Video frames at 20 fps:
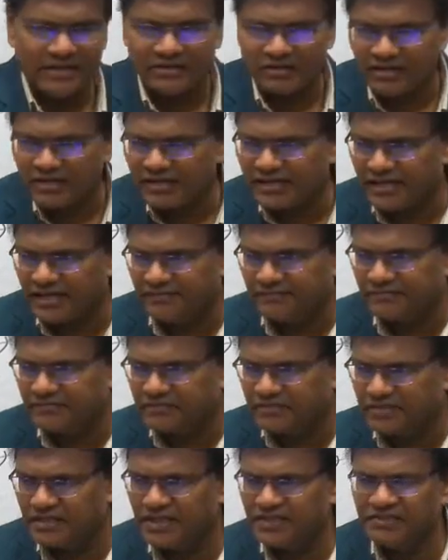repeat all the
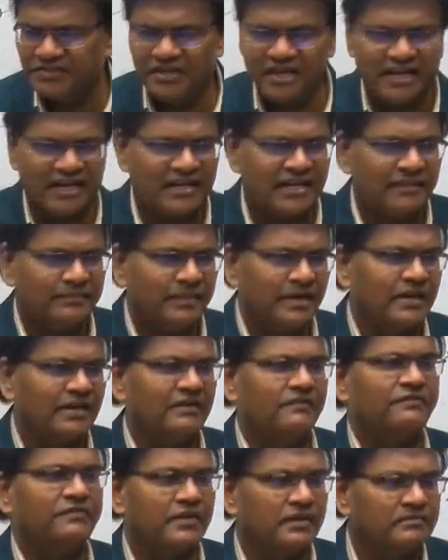time, is
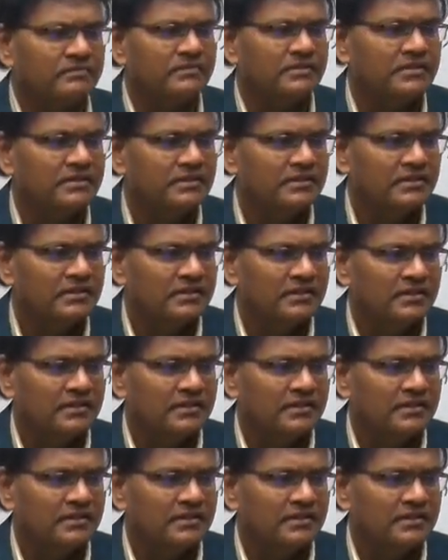directly picked up from